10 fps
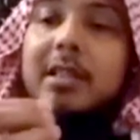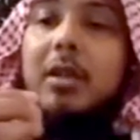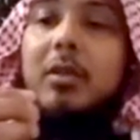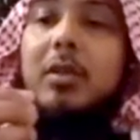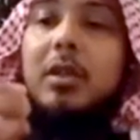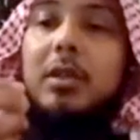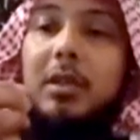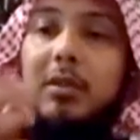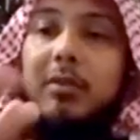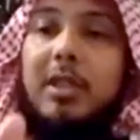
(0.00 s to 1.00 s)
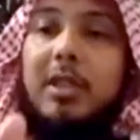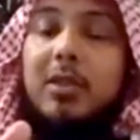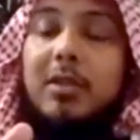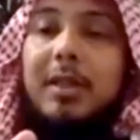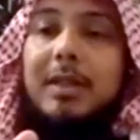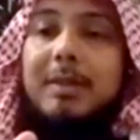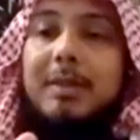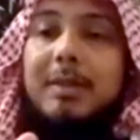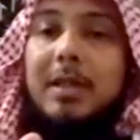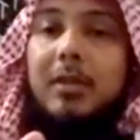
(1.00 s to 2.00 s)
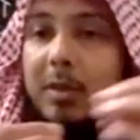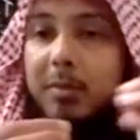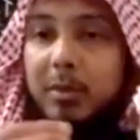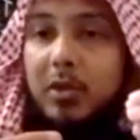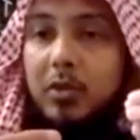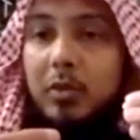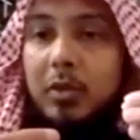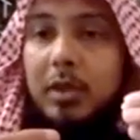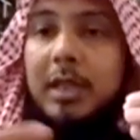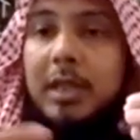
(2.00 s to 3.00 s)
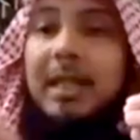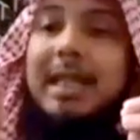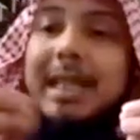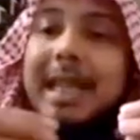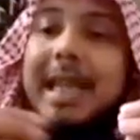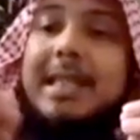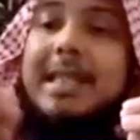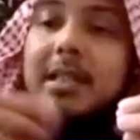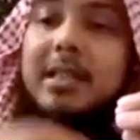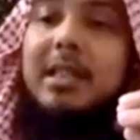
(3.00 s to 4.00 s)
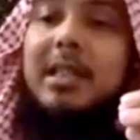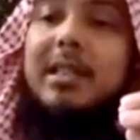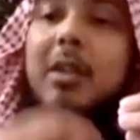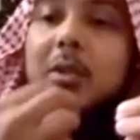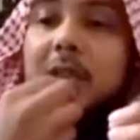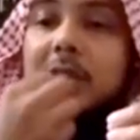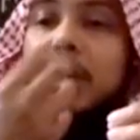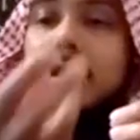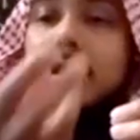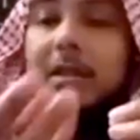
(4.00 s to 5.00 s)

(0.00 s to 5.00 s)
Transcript: now the revelation of Allah subhanahu wa ta'ala, which is spiritual, against the sihr that was done